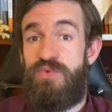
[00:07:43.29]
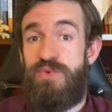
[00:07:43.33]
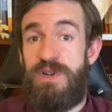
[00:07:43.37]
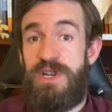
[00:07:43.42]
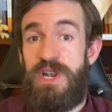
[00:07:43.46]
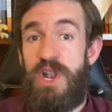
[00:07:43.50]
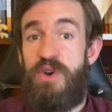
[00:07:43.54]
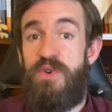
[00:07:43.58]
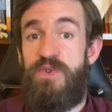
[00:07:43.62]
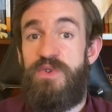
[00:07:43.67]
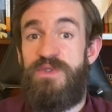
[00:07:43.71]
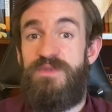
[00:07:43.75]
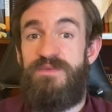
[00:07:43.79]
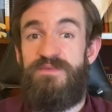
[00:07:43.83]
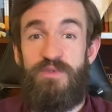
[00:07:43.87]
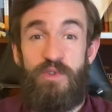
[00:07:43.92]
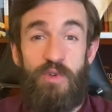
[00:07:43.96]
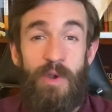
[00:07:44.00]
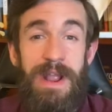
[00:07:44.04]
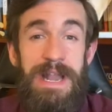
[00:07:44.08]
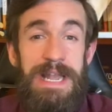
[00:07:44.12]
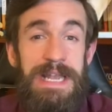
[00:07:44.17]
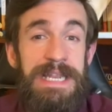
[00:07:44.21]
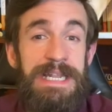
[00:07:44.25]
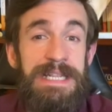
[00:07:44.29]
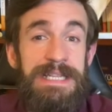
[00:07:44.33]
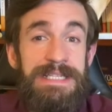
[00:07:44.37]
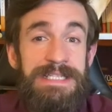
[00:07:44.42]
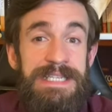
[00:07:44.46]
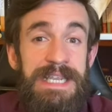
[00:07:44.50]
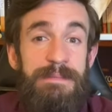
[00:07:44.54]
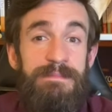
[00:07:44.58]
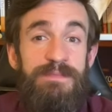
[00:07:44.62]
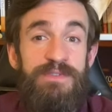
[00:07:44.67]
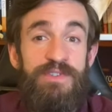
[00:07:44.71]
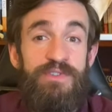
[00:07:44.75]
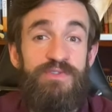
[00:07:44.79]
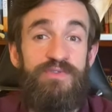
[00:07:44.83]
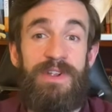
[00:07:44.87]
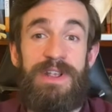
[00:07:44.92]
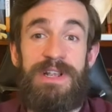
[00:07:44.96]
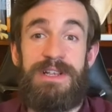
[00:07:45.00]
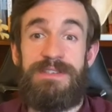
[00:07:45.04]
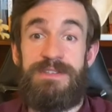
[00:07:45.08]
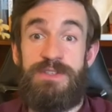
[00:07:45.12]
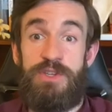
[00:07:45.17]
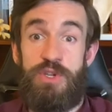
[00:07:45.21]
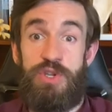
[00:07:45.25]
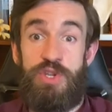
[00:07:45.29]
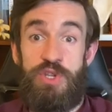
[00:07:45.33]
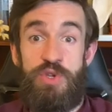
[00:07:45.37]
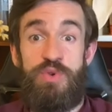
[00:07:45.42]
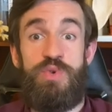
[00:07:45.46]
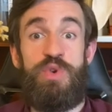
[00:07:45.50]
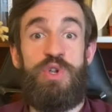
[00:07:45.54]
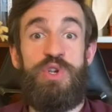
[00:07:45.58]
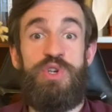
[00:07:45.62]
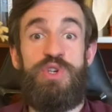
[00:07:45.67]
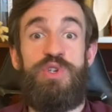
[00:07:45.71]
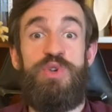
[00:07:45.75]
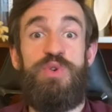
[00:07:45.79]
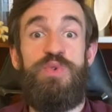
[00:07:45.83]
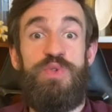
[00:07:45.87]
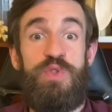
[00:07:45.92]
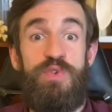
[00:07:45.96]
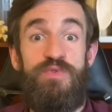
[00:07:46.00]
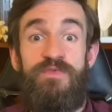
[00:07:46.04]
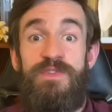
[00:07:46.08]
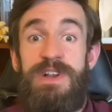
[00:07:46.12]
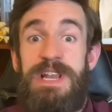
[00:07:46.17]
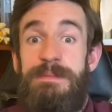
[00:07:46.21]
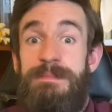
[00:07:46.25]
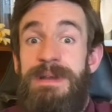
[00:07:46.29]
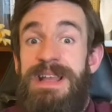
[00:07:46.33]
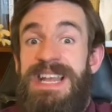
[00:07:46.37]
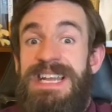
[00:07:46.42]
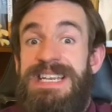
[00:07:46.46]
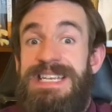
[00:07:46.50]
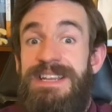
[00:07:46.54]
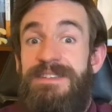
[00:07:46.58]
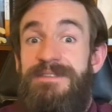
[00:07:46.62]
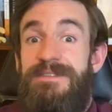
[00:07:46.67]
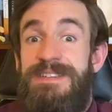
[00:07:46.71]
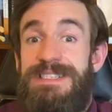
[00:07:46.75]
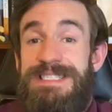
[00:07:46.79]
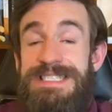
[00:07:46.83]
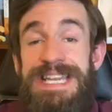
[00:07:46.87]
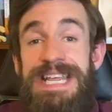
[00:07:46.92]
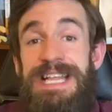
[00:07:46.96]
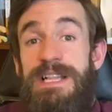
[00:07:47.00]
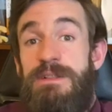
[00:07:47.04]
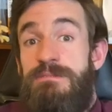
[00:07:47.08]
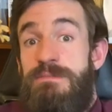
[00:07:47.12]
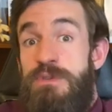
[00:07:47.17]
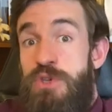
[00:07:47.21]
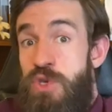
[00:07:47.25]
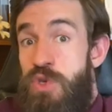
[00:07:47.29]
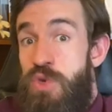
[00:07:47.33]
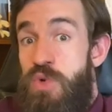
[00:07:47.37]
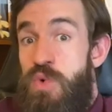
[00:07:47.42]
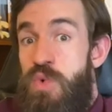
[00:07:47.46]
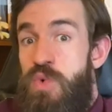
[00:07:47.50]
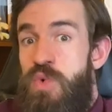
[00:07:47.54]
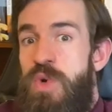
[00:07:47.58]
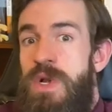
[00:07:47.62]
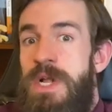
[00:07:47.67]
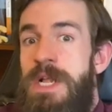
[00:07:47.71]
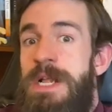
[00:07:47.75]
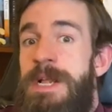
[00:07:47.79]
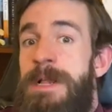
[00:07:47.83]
a load of great little tips and tricks that you can do that really make a difference and help you,